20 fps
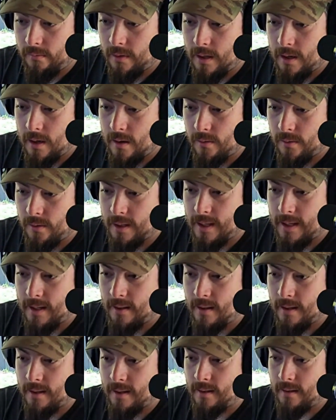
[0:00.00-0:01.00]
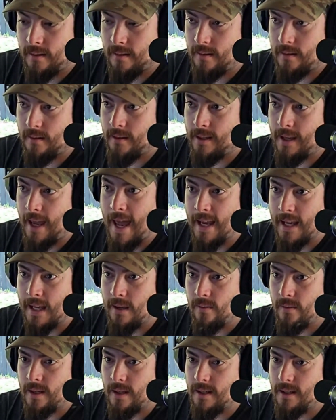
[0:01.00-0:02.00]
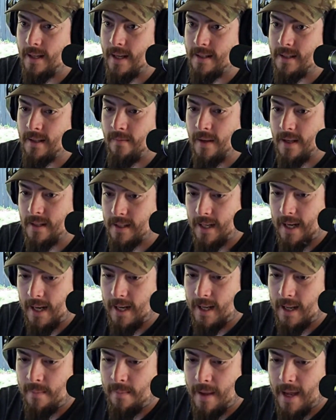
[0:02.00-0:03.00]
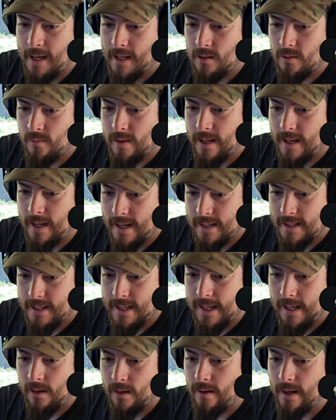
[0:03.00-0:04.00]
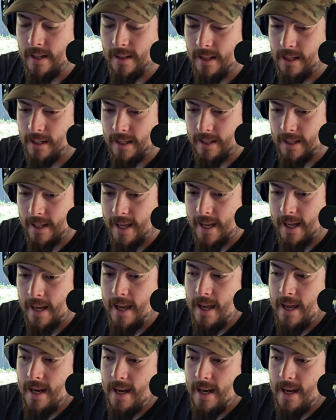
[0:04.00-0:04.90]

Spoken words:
you know the gang unit that's investigating him back in 2019 or anything like that,